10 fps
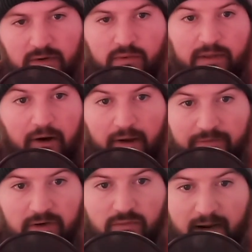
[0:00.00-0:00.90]
without
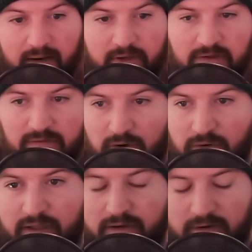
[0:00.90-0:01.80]
having to write a bunch of
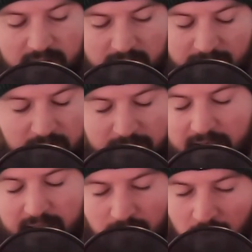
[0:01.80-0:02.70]
code that you're inevitably
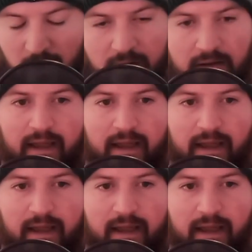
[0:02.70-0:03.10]
going to get wrong,